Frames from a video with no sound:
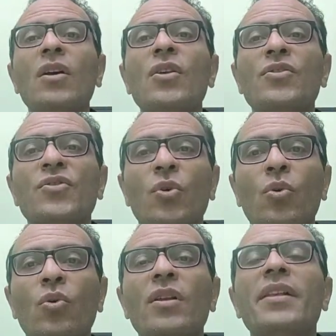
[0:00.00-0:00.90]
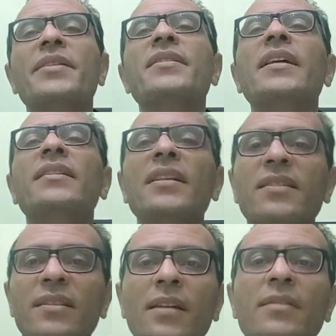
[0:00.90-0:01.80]
So the
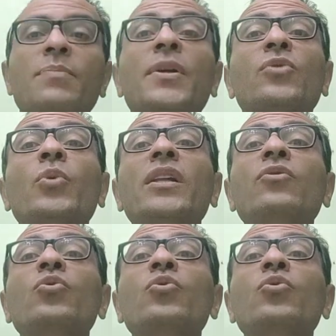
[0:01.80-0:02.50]
distance between